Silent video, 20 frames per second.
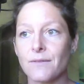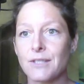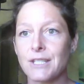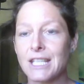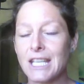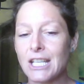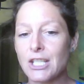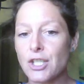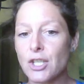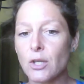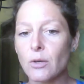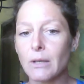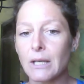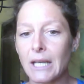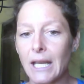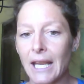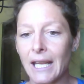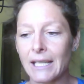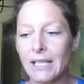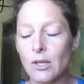Did you in
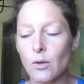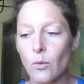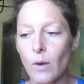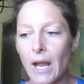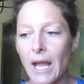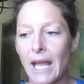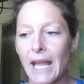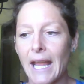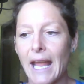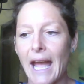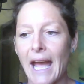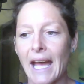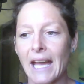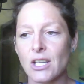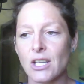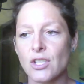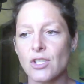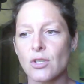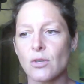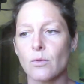any way,
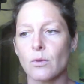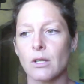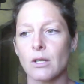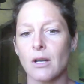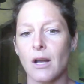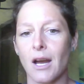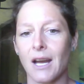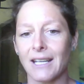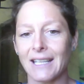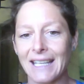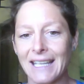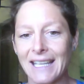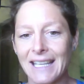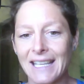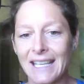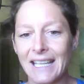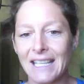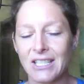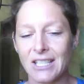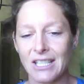as you were not eating,